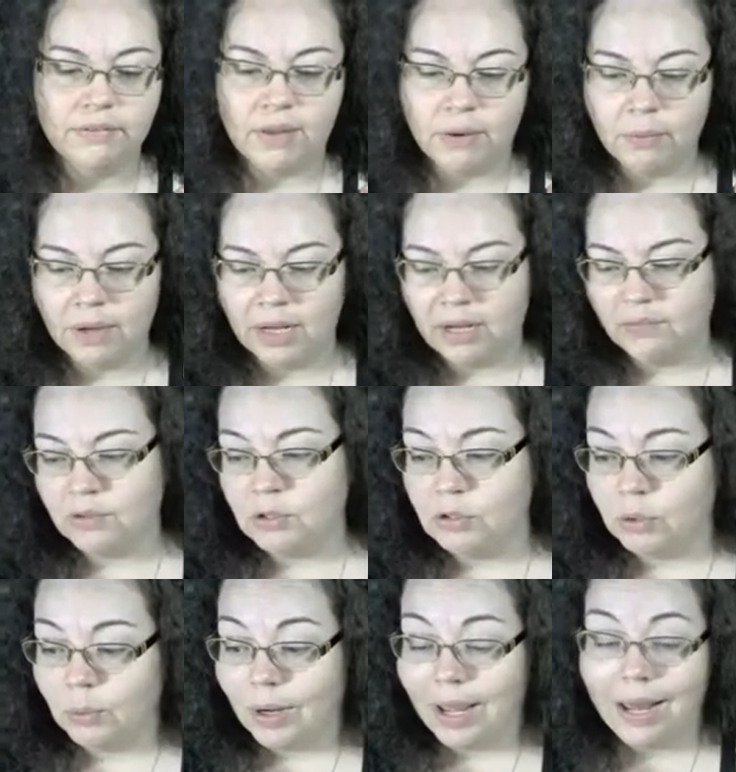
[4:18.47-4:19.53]
that way, if you
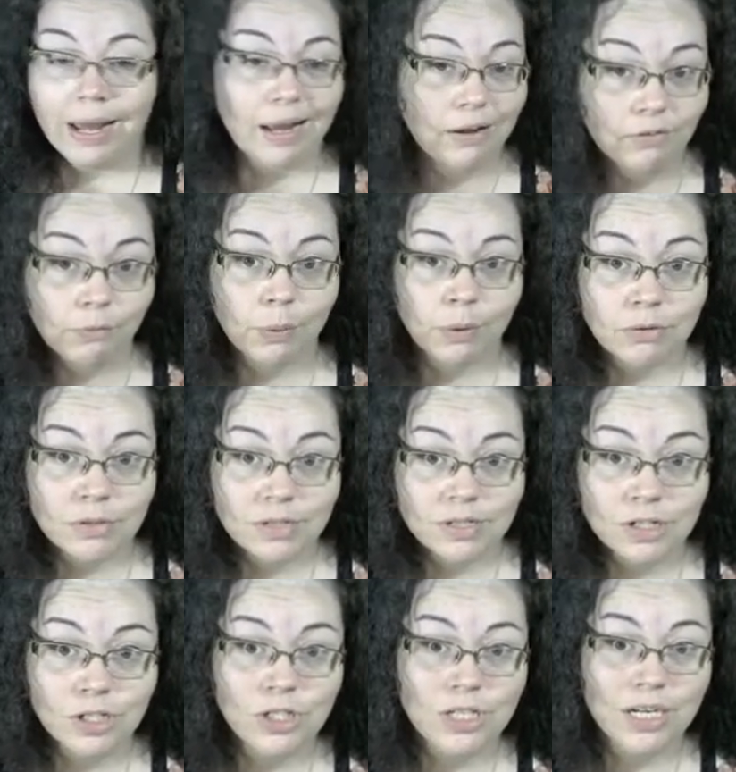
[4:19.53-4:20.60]
don't have
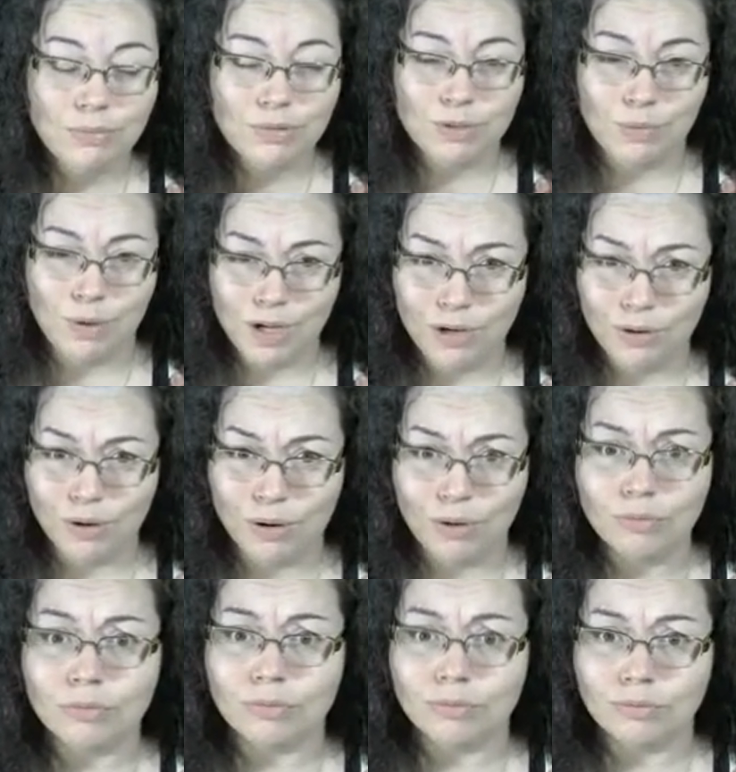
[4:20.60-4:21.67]
postage stamps, make your own.